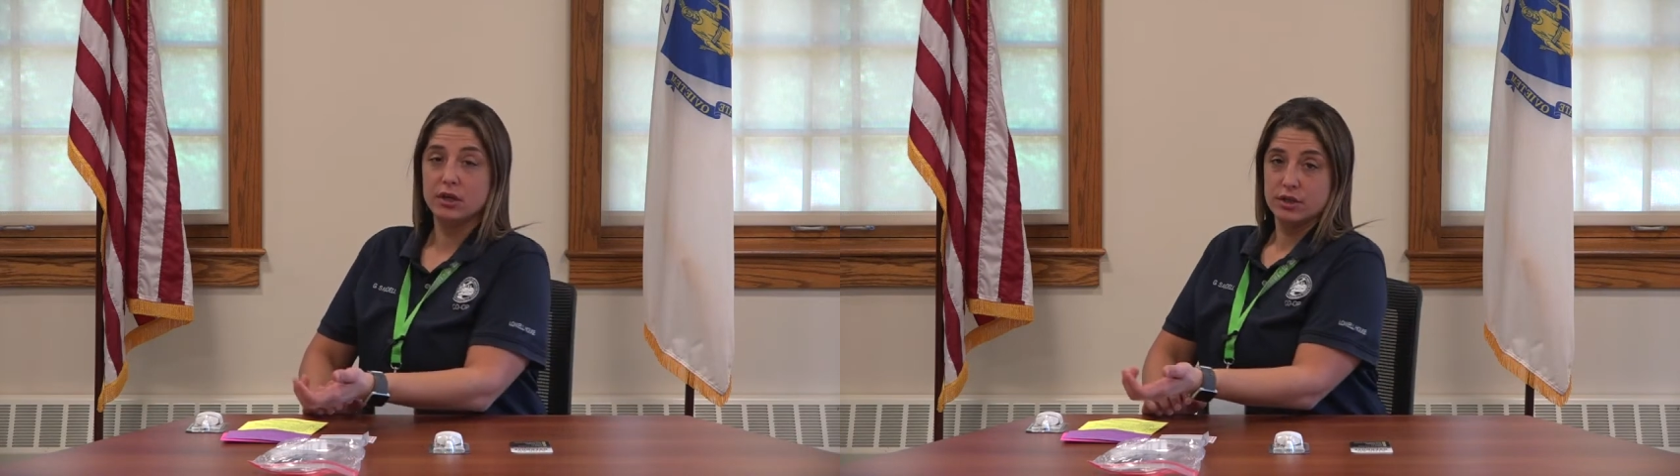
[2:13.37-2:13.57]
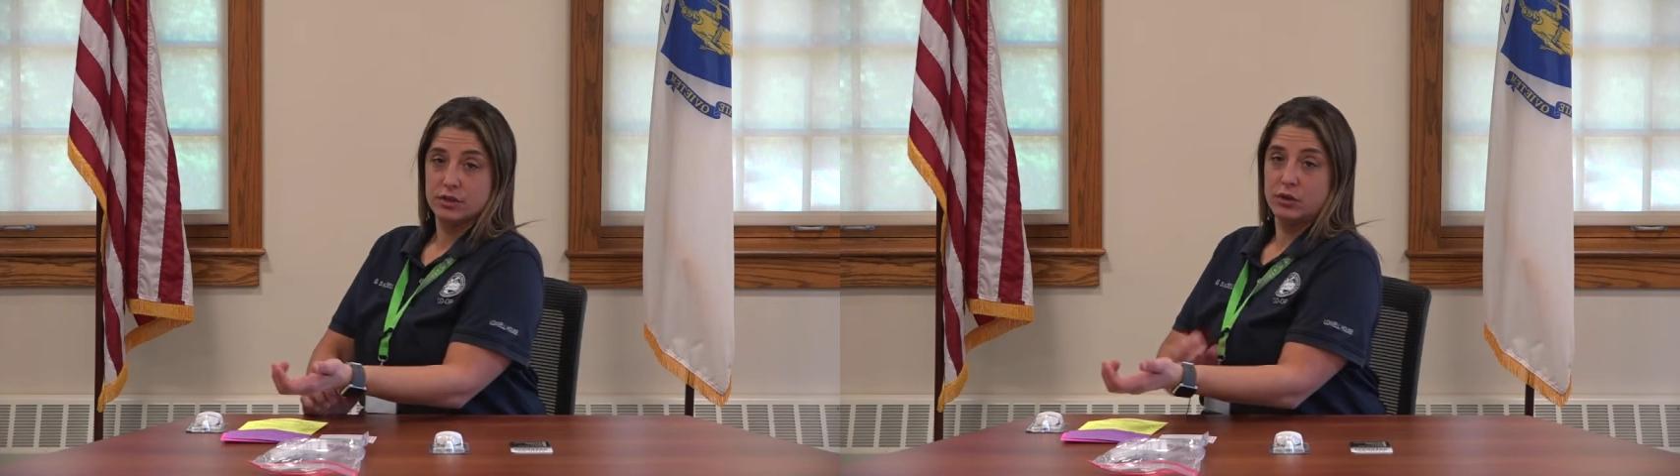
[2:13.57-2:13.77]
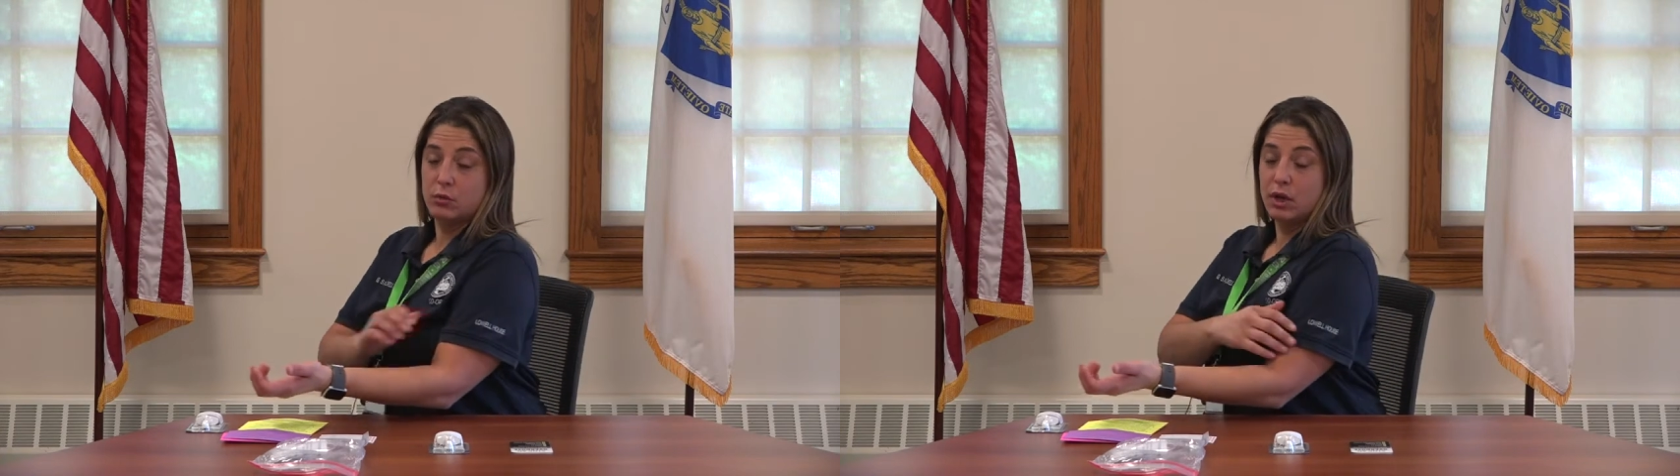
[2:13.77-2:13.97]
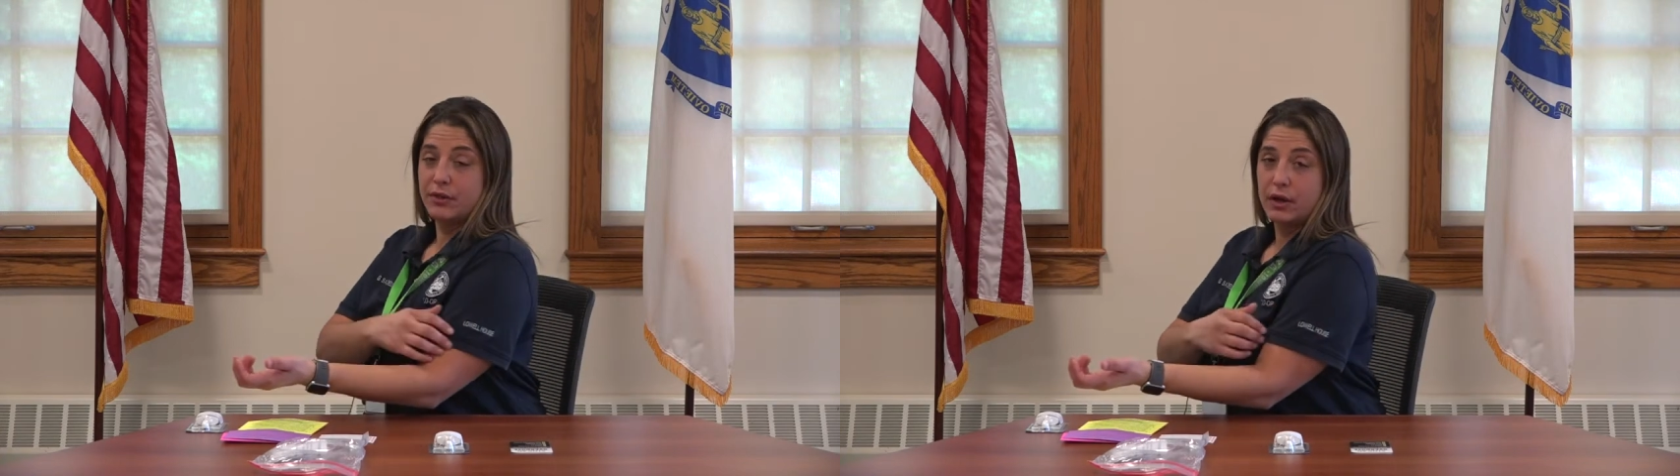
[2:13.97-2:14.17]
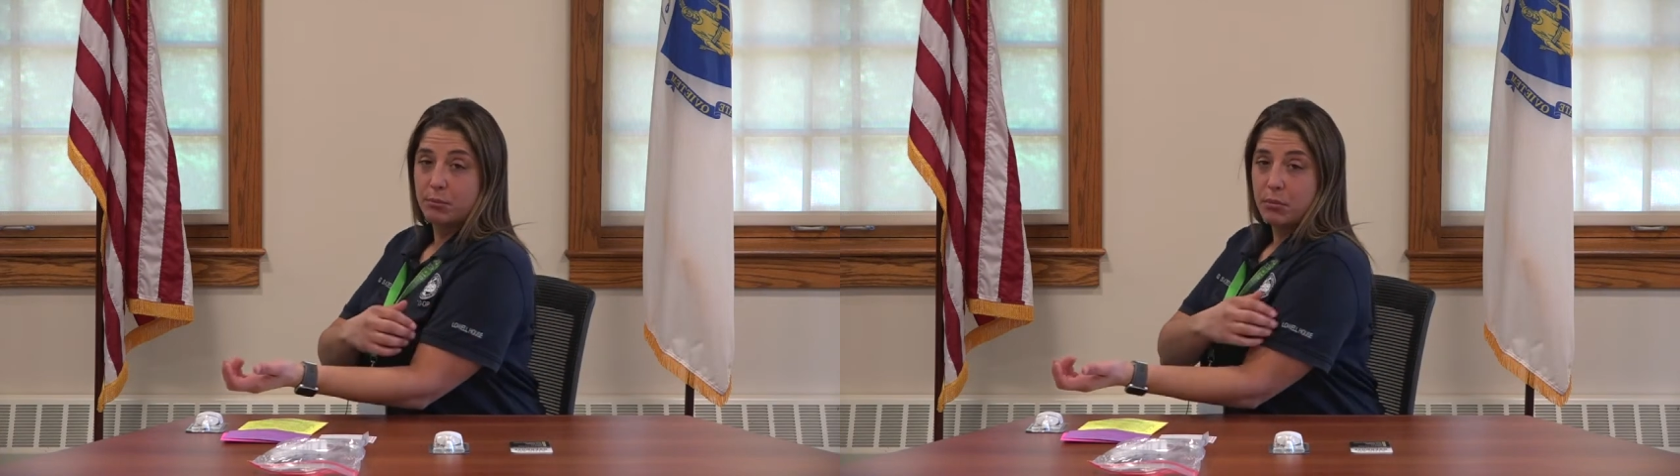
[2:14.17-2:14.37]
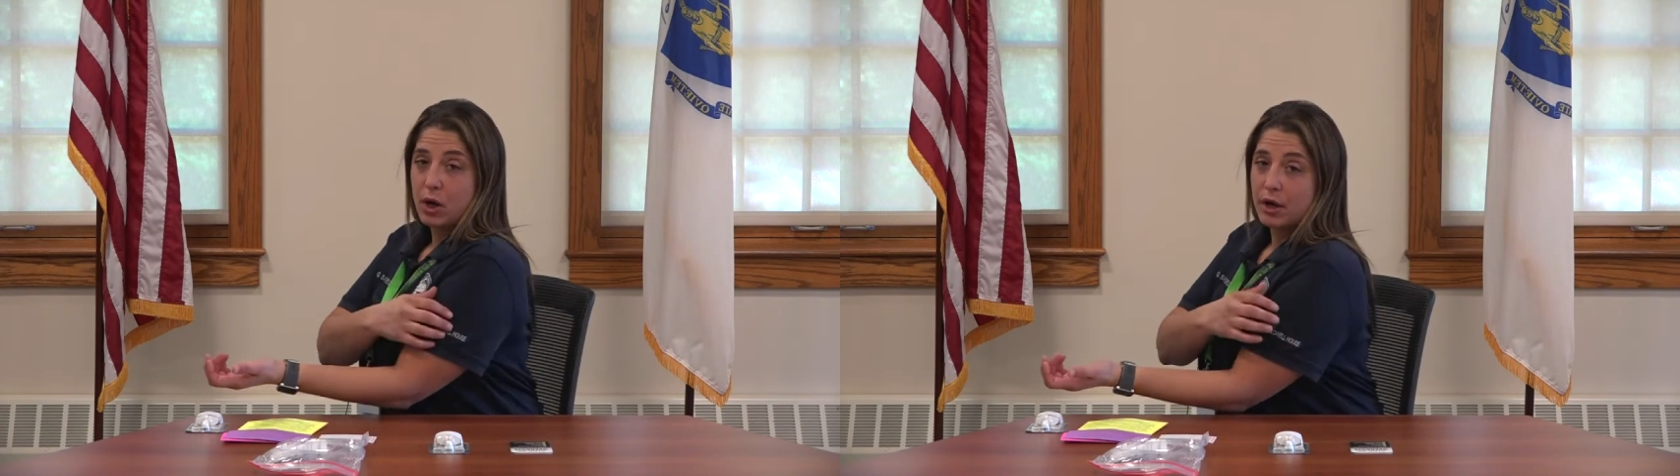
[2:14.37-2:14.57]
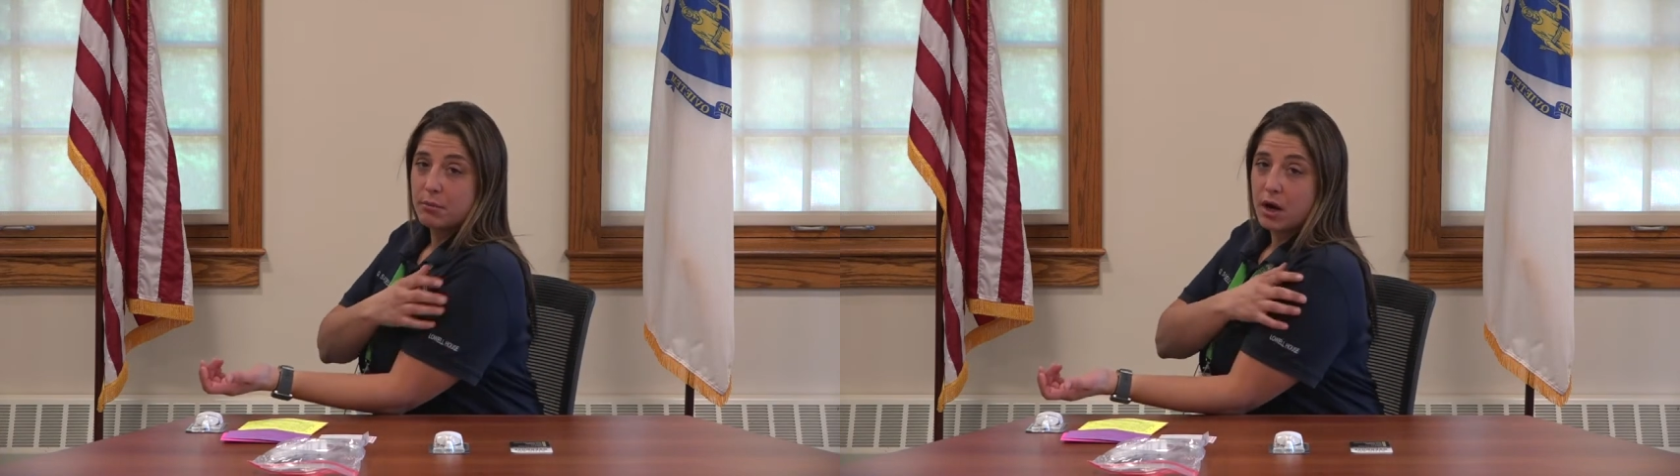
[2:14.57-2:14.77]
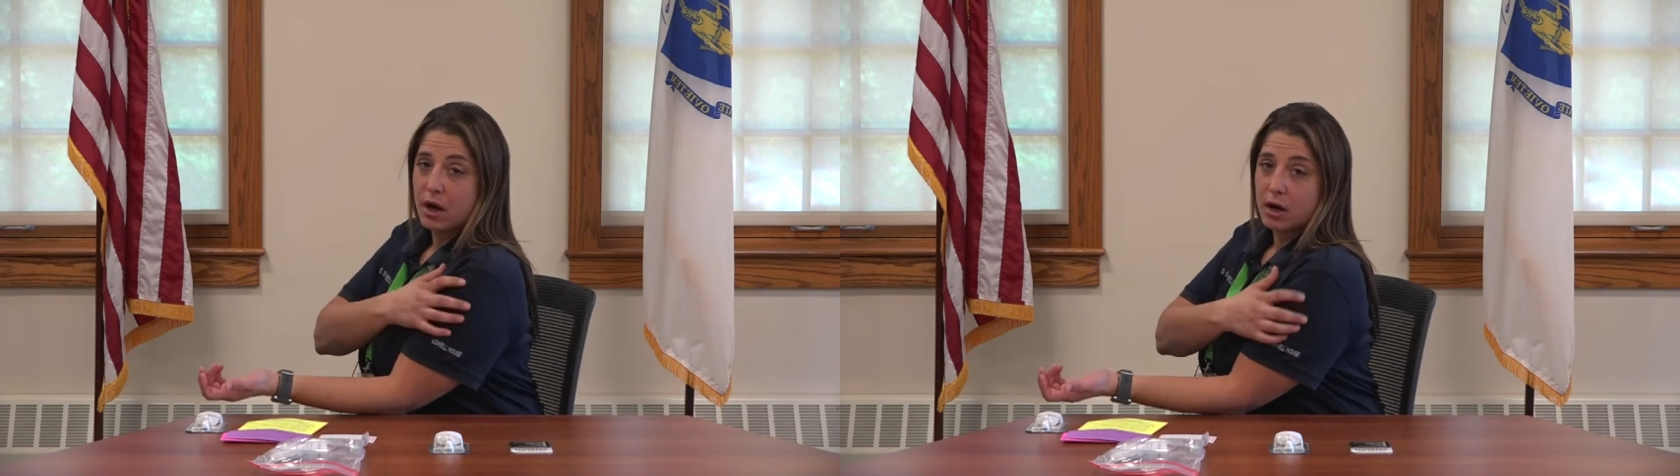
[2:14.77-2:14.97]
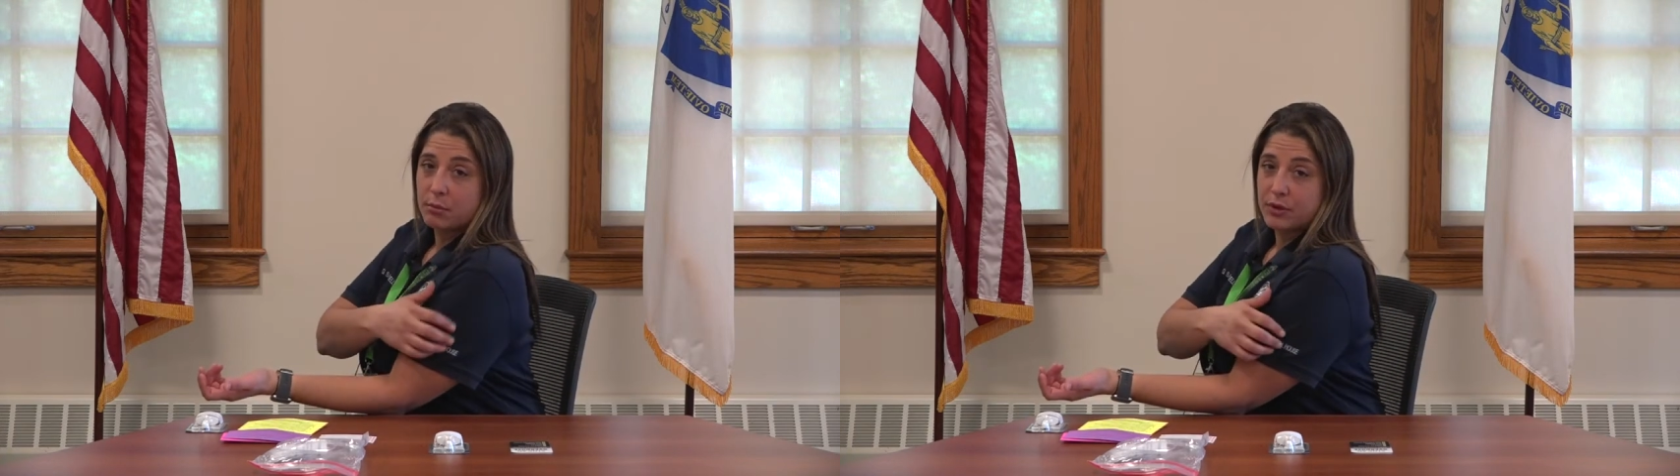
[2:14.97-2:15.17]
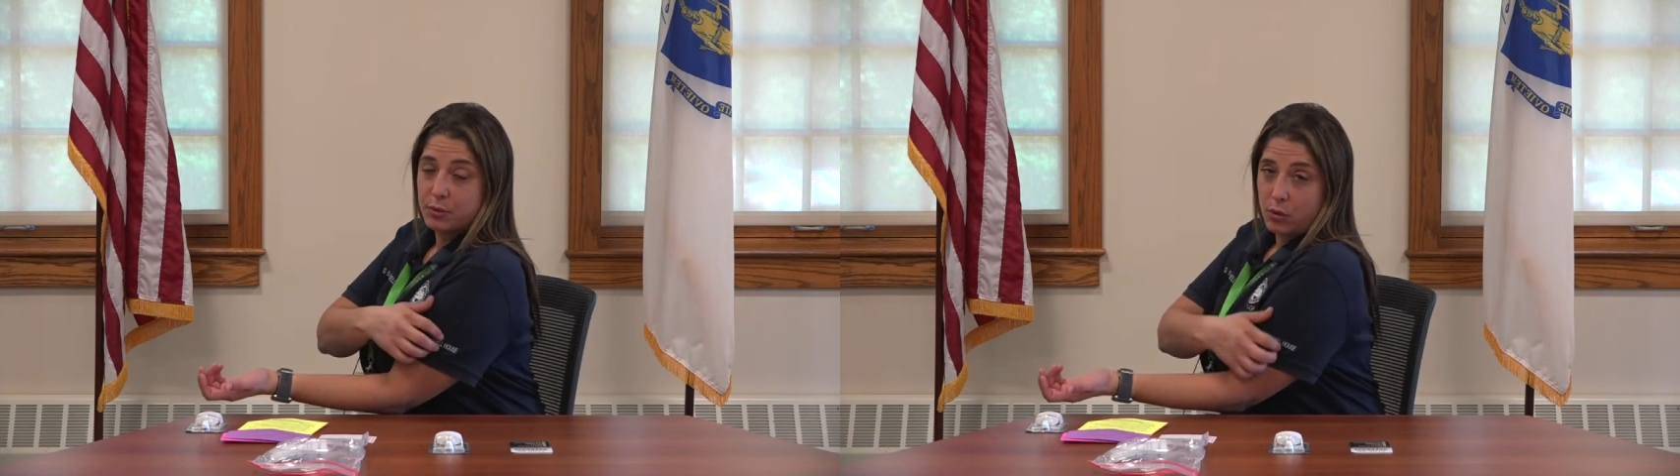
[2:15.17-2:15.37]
So you want their bottom arm